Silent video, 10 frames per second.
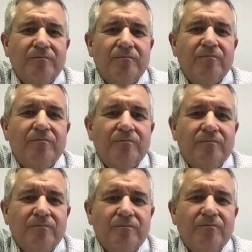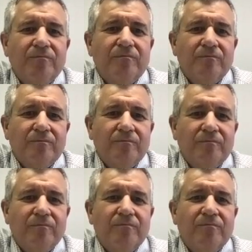
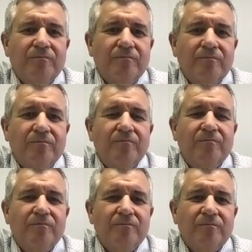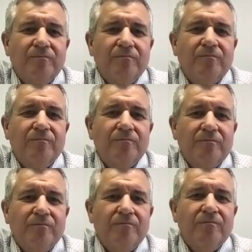
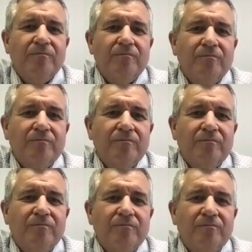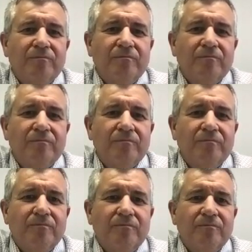
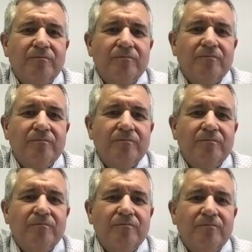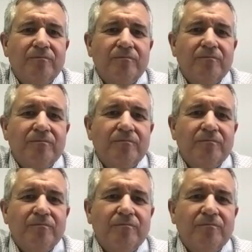
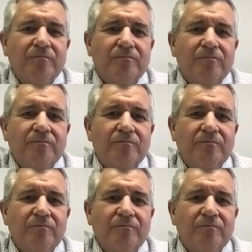This person isn't speaking.